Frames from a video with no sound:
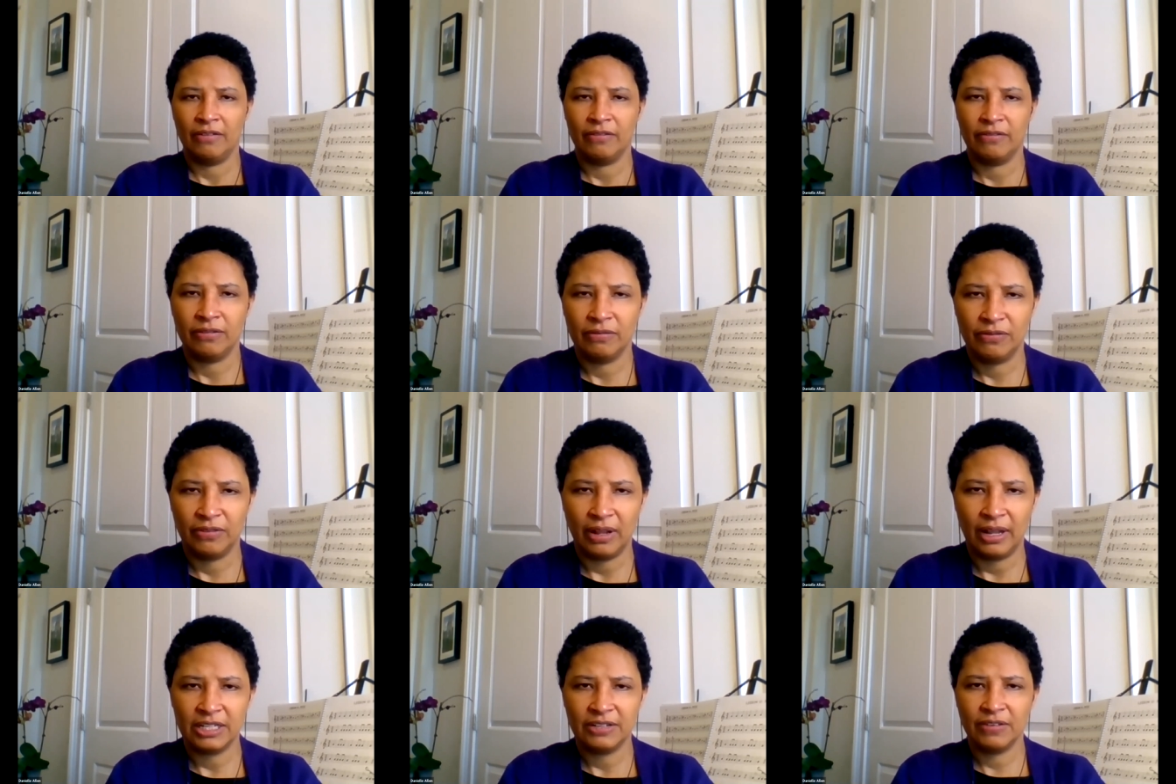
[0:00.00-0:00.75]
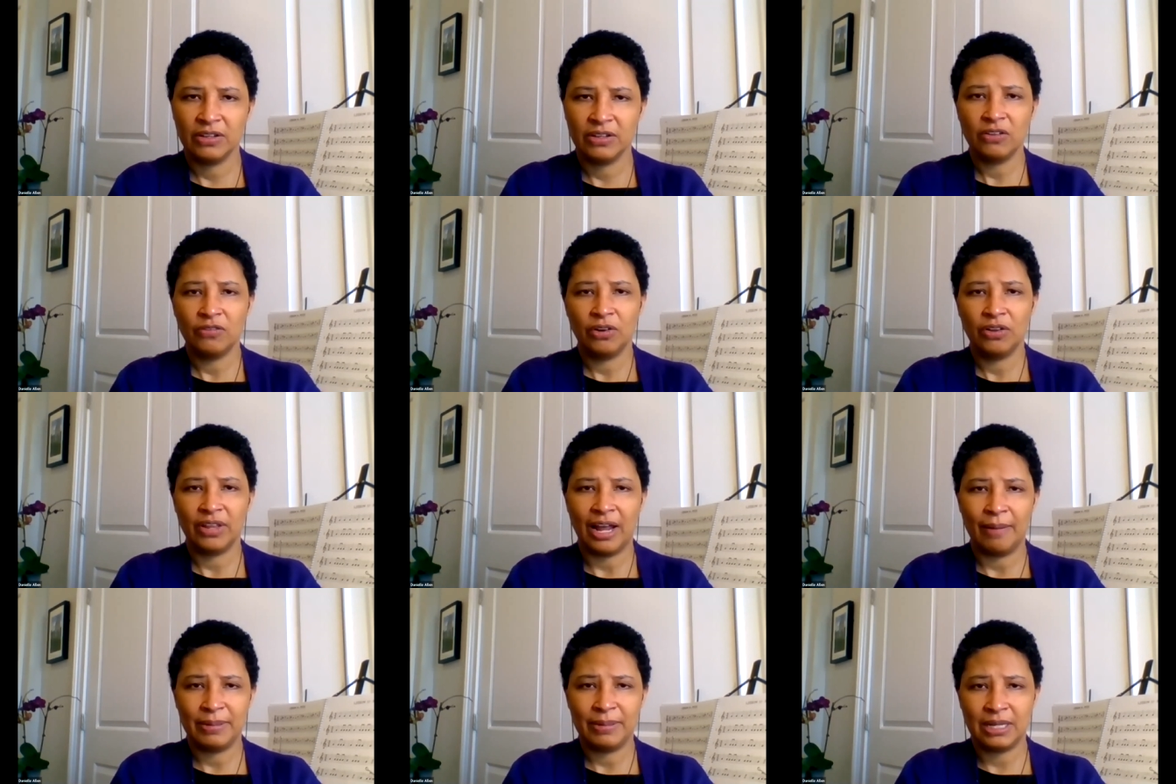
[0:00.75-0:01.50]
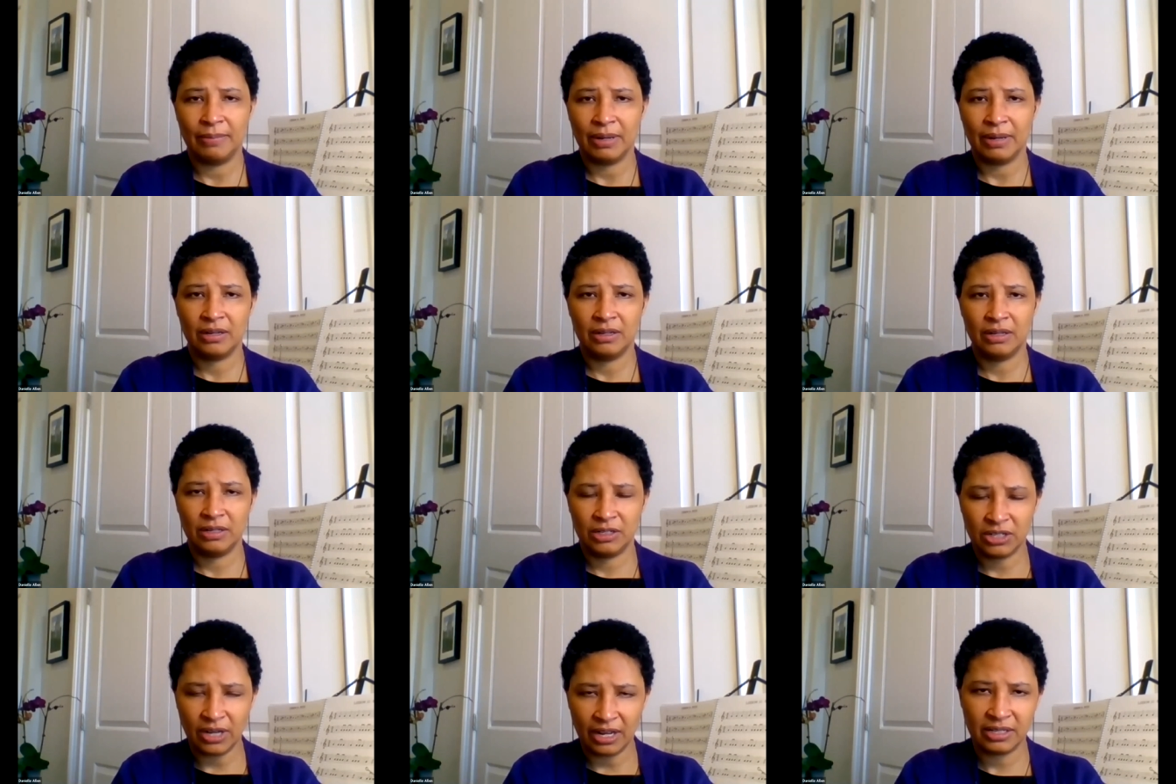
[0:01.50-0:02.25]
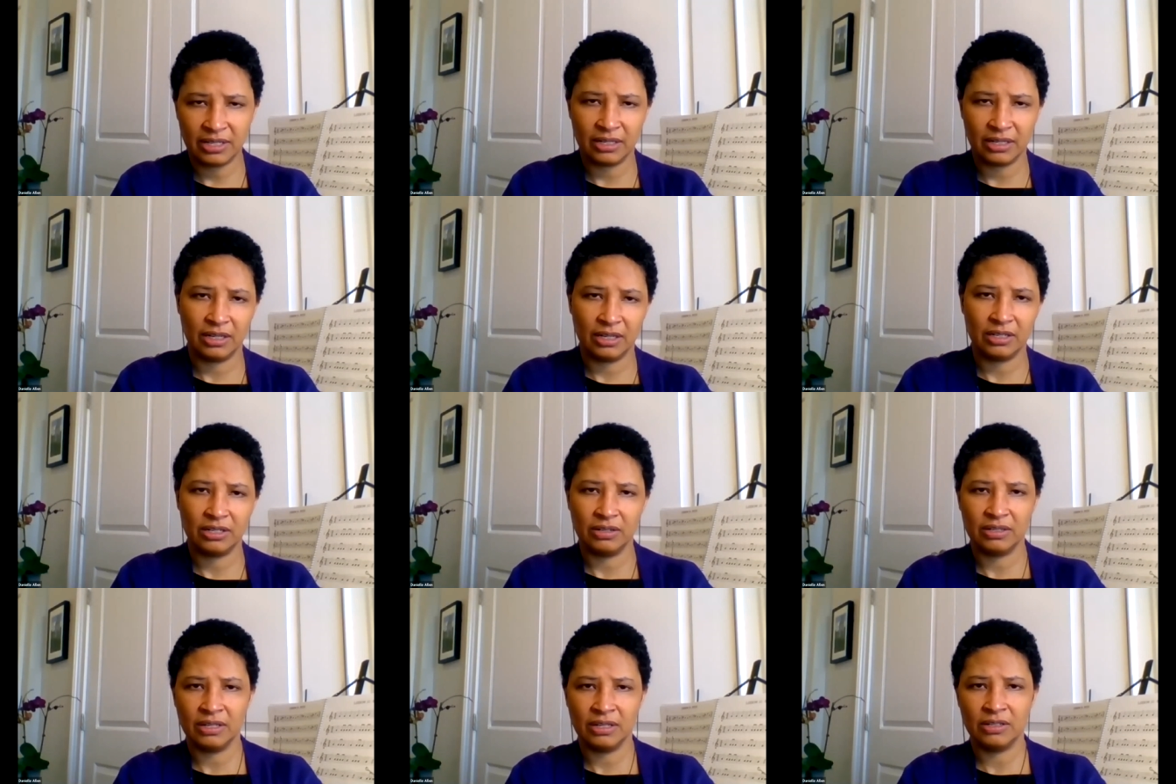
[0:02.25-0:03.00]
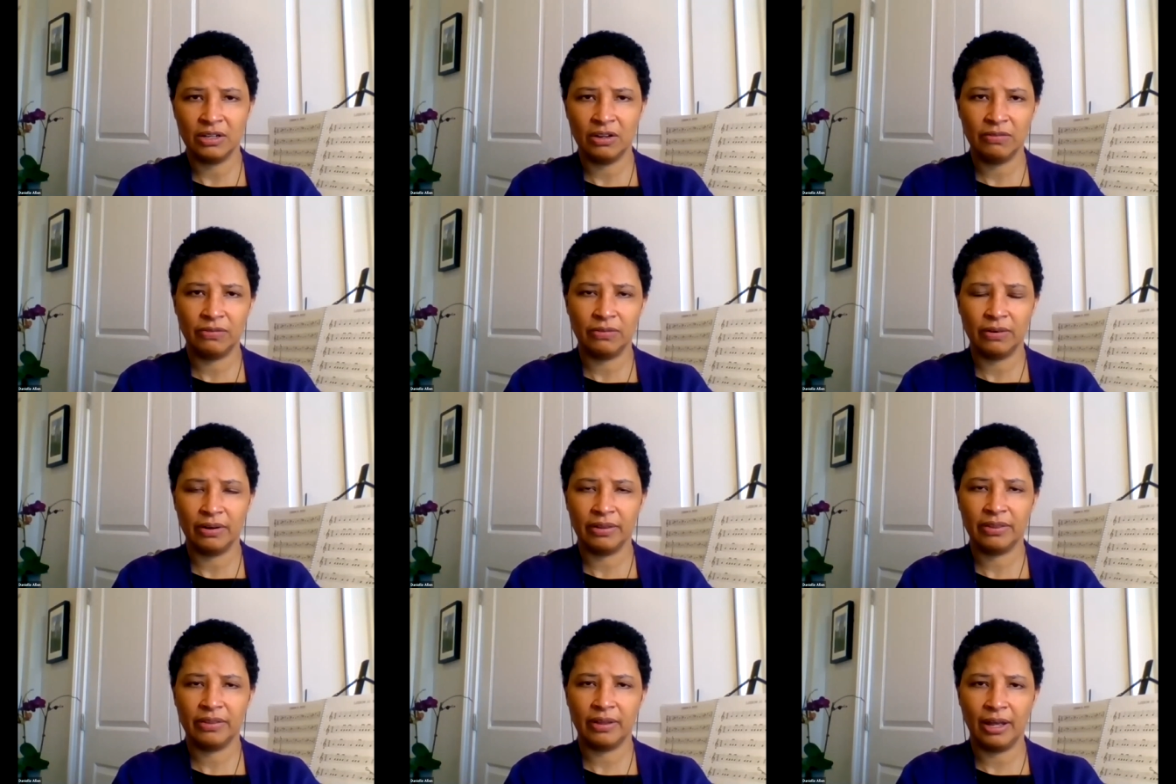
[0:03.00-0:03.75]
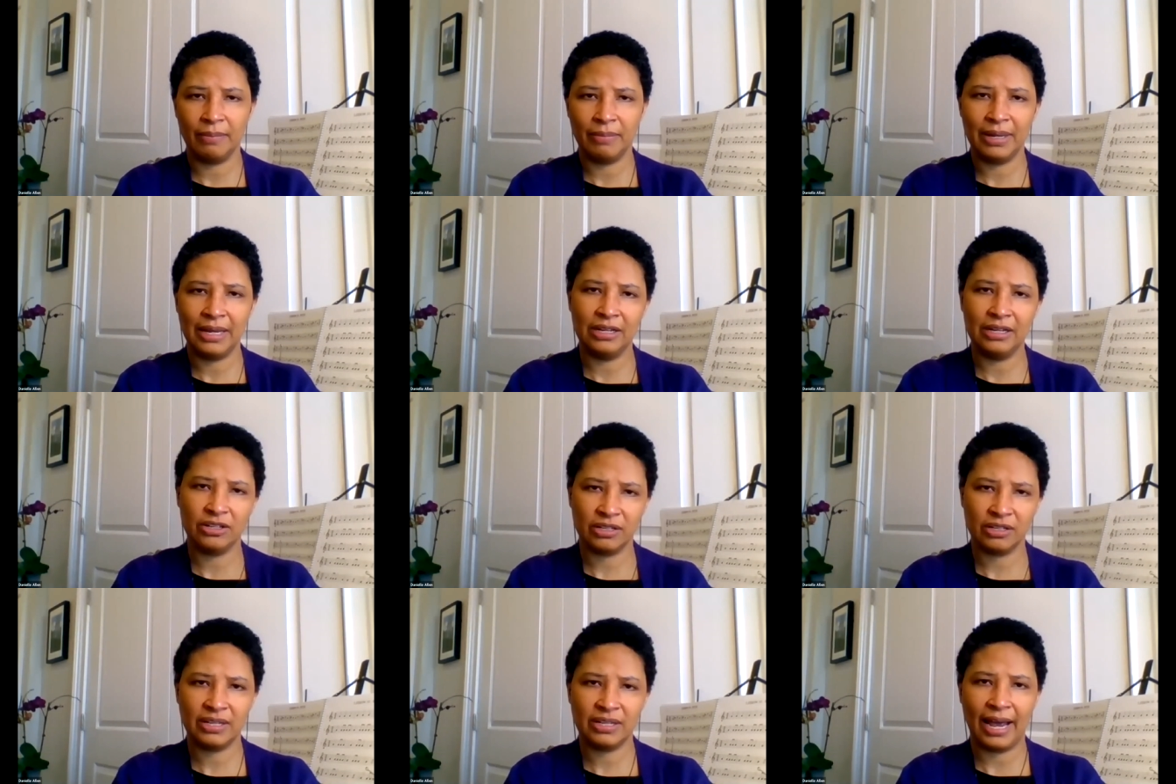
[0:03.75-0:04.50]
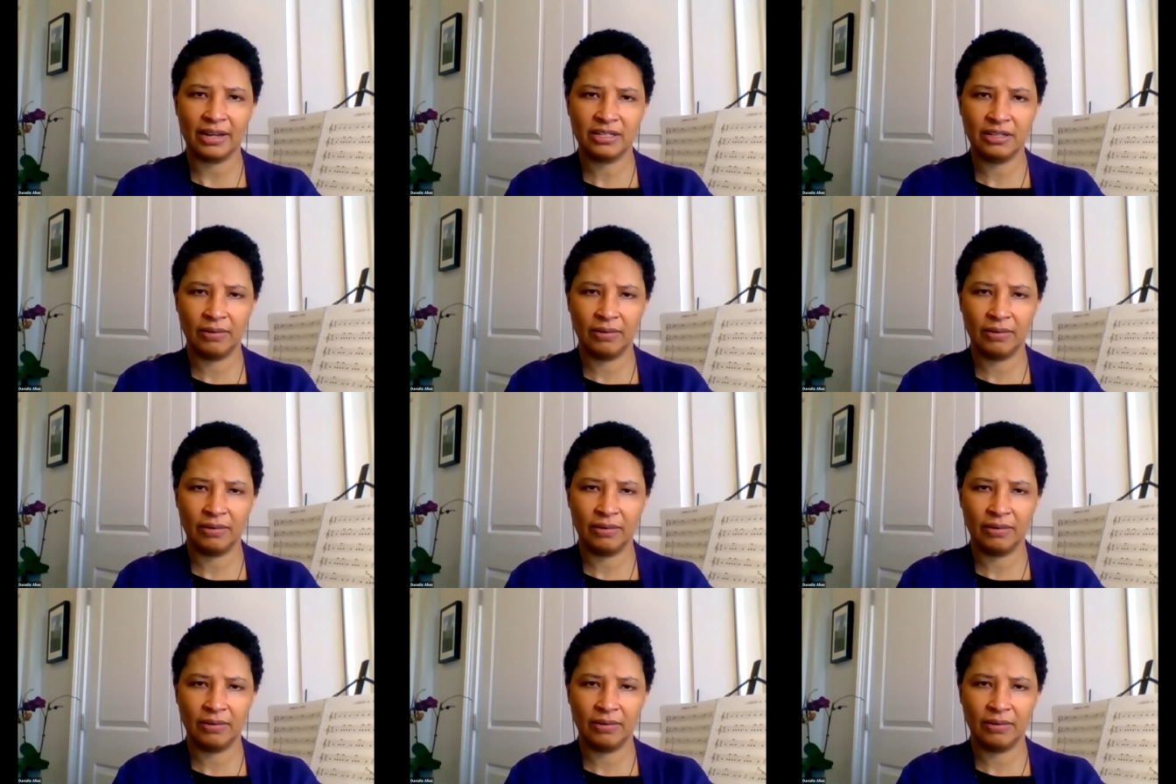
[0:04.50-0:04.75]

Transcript: of philosophy and so forth, epistemic justice issues and so forth um, intersect.